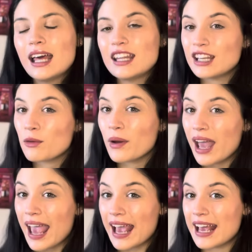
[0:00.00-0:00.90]
they're about
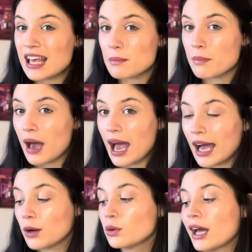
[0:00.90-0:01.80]
£8,
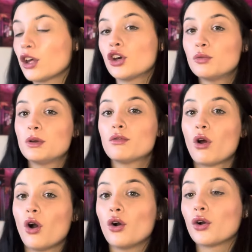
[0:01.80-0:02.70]
I could be
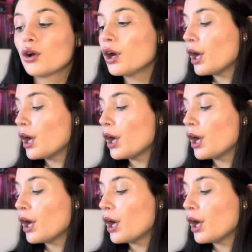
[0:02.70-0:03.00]
wrong,